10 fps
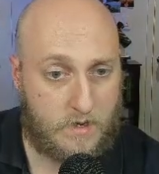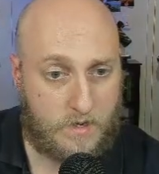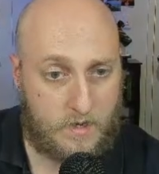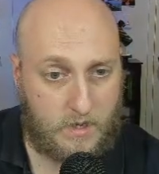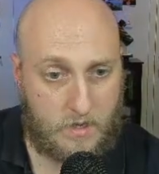
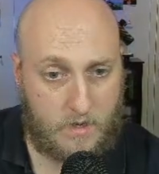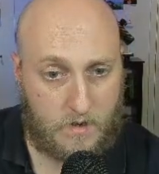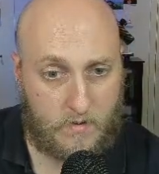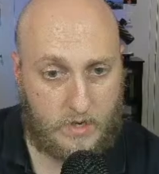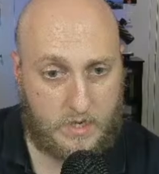
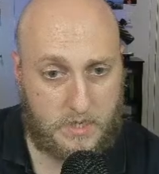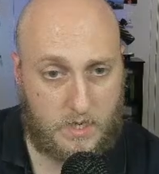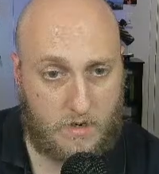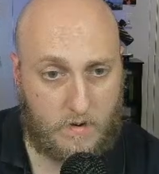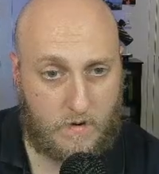Here it is
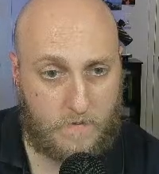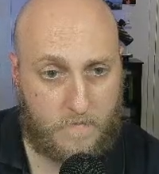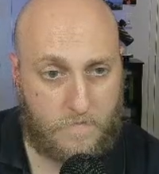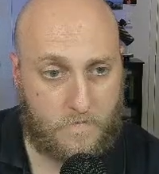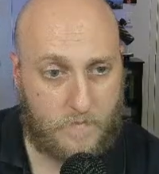here.
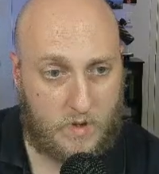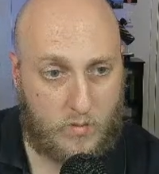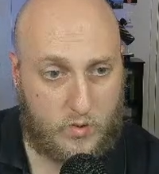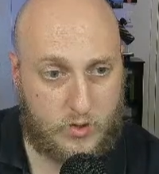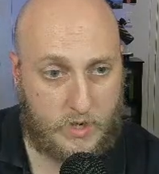
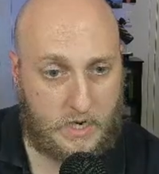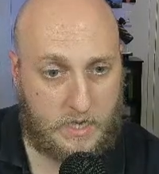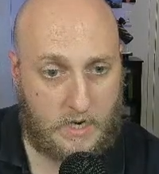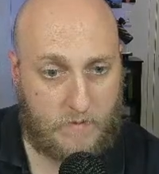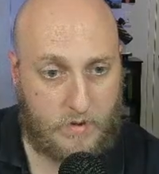We'll drag
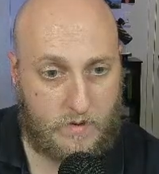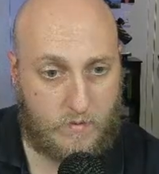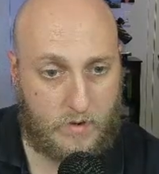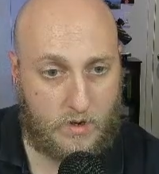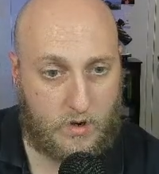that
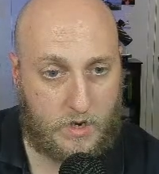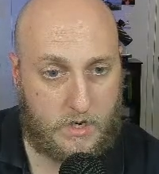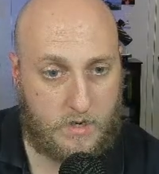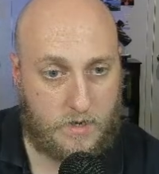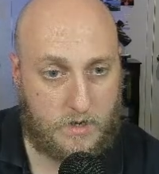MP3 on,